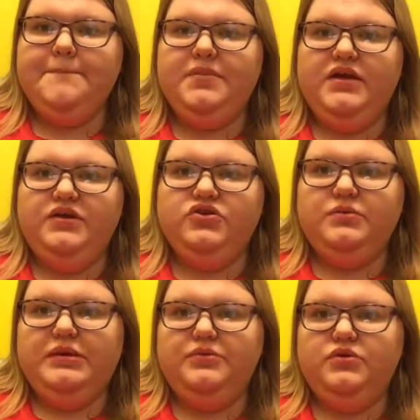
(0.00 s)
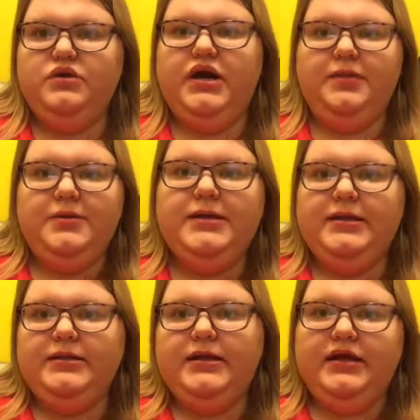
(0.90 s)
They usually people do it on the day
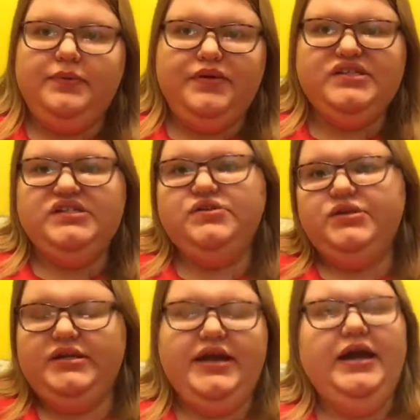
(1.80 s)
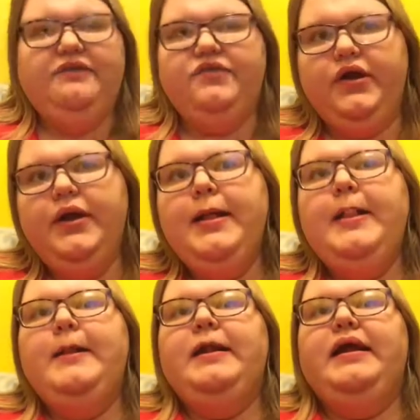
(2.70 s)
that they get the presents or the day after,
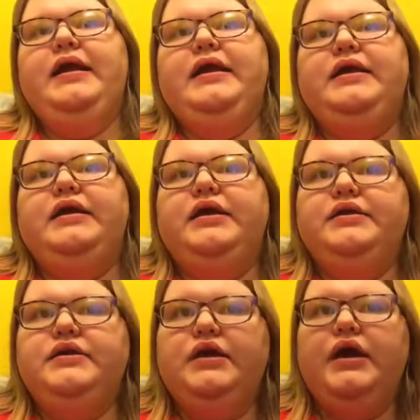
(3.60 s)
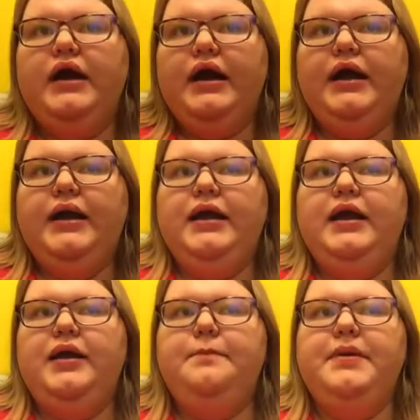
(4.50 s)
and I
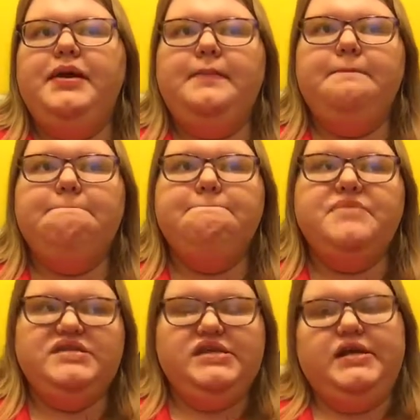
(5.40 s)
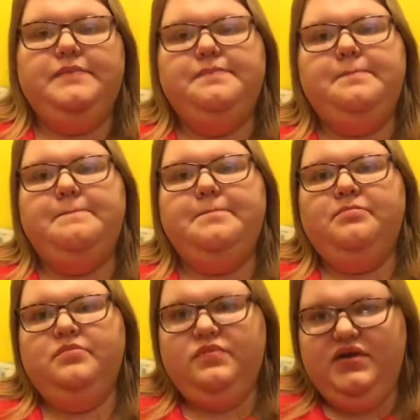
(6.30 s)
have been busy
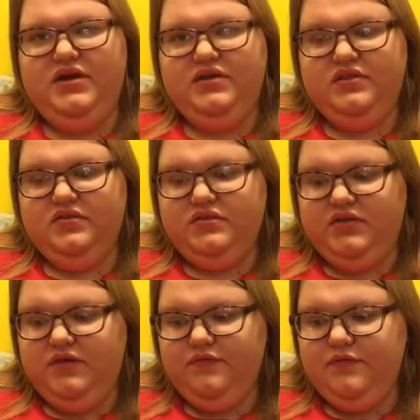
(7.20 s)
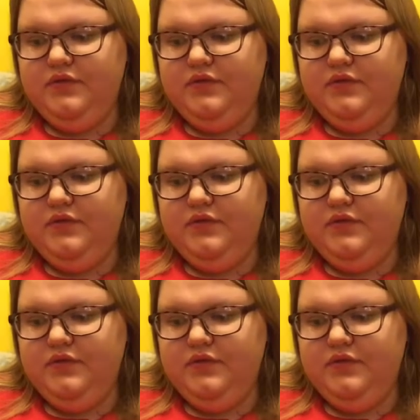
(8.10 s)
with stuff.